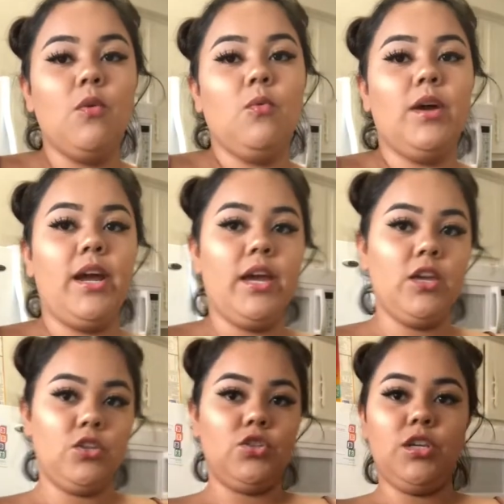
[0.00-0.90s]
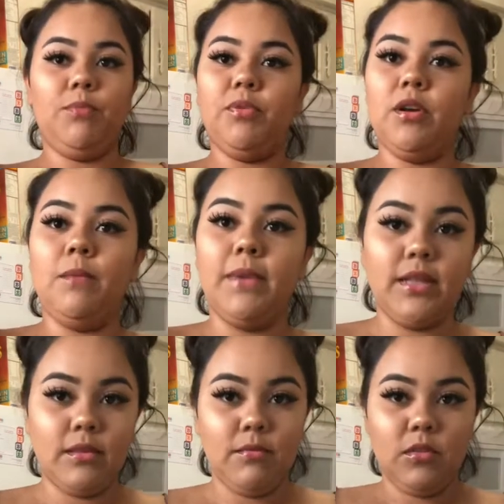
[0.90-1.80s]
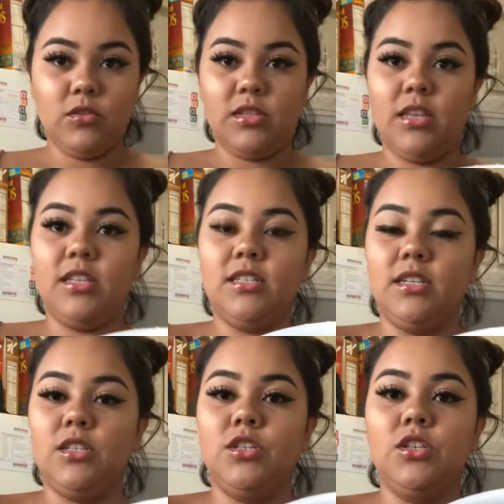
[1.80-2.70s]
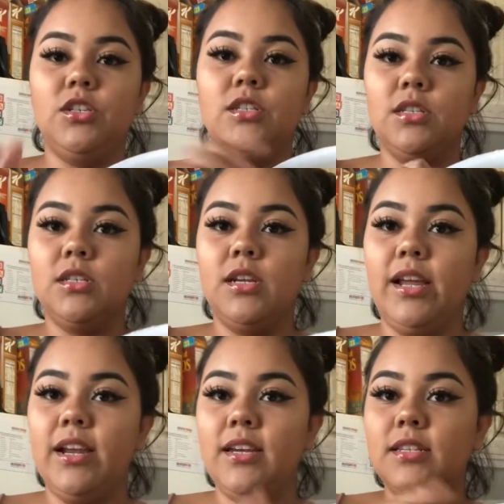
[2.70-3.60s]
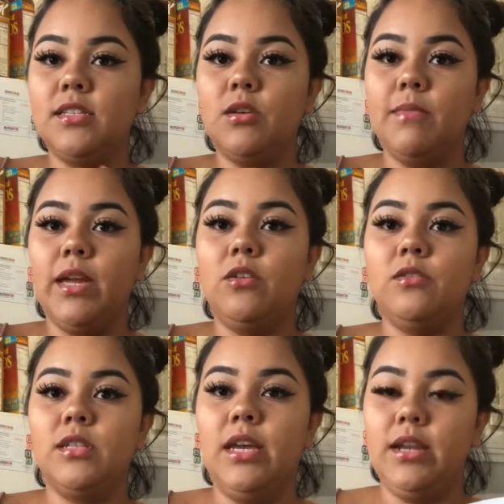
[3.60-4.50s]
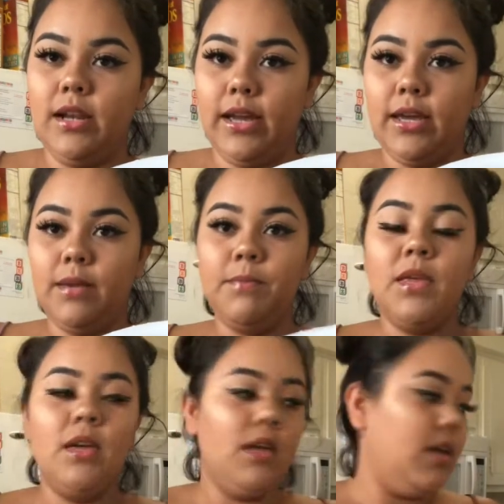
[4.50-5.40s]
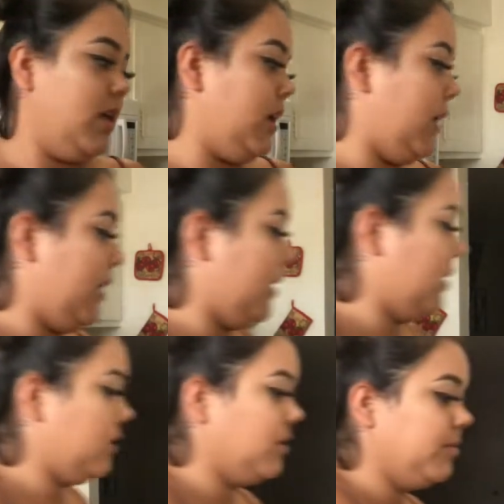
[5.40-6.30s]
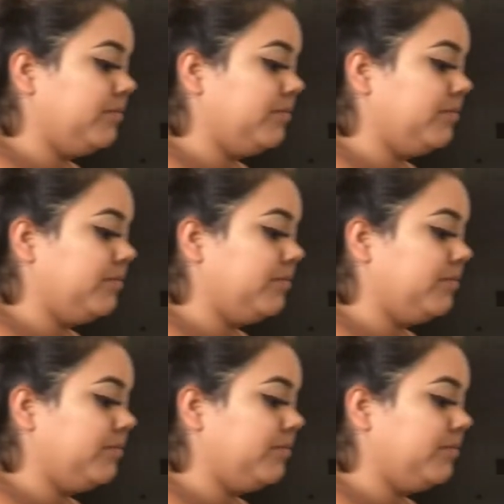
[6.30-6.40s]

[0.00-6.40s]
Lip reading: What I usually put on my tostadas is just lettuce, tomatoes, and lime, and